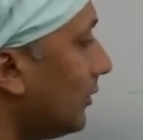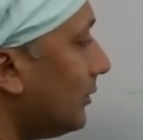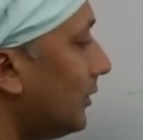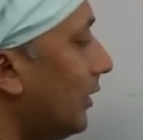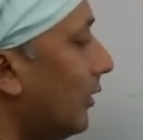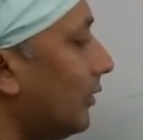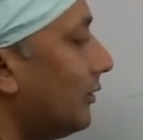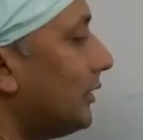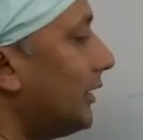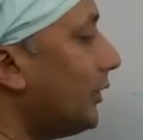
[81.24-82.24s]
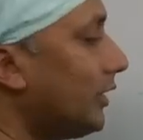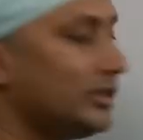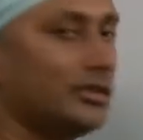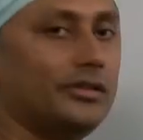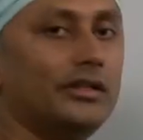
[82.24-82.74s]
the
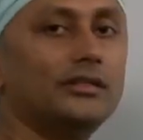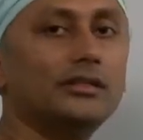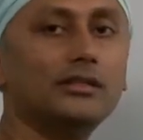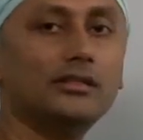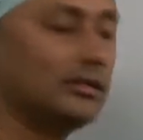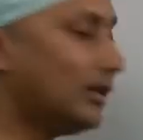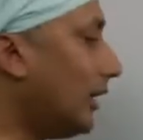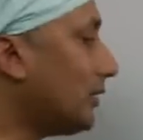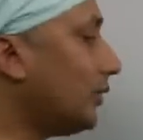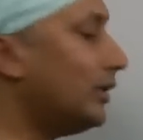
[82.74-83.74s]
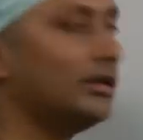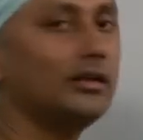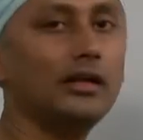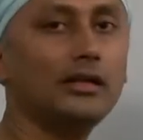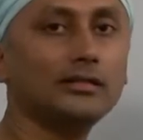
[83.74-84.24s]
duration of the disease has only
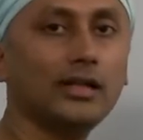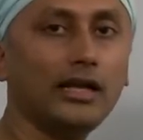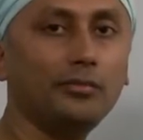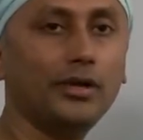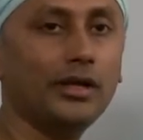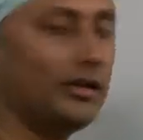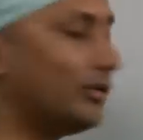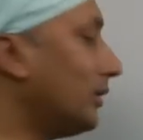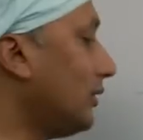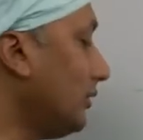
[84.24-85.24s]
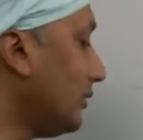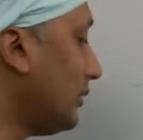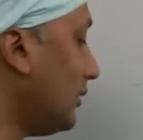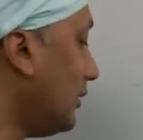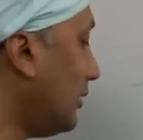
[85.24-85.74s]
a slight bearing on the
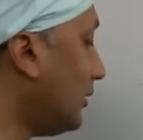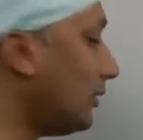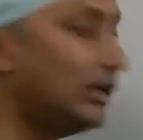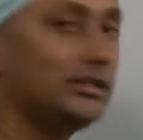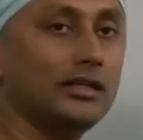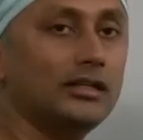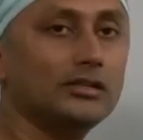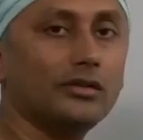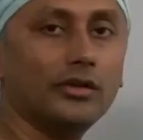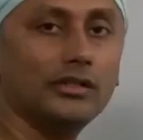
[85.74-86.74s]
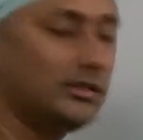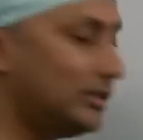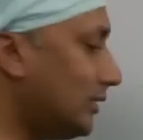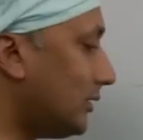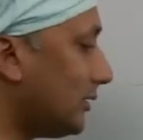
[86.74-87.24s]
incidence of all these
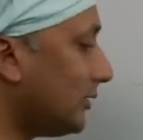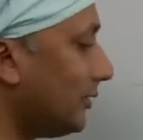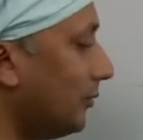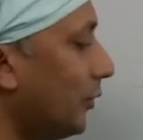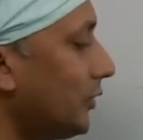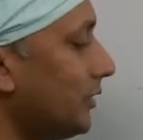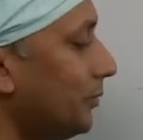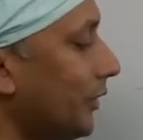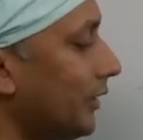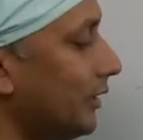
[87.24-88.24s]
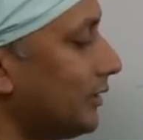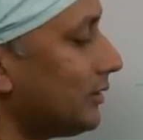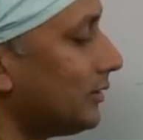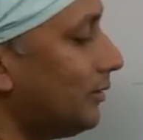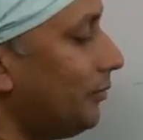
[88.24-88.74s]
diseases. Most important is
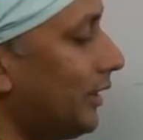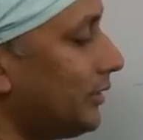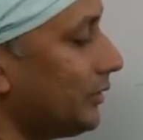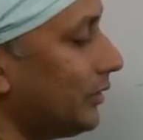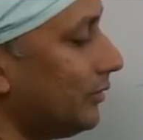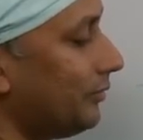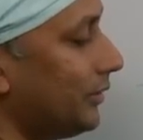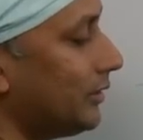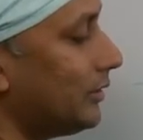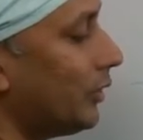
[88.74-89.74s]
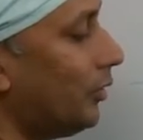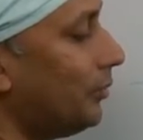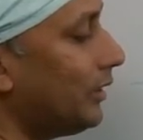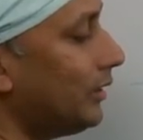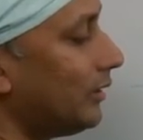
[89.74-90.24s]
the blood sugar, which is
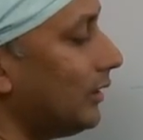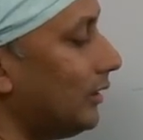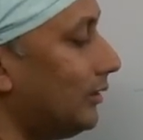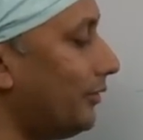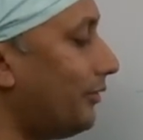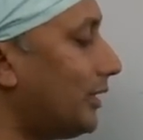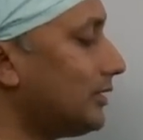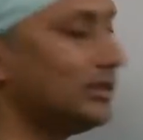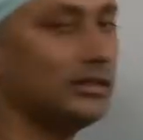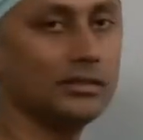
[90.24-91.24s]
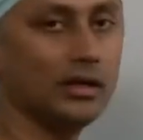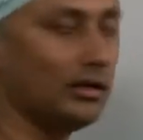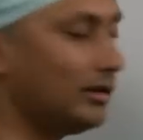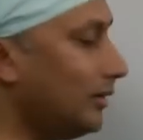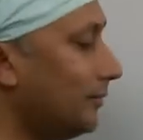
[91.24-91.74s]
normally the fasting is
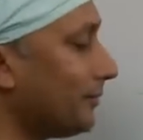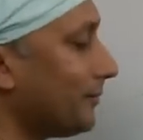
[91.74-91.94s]
100.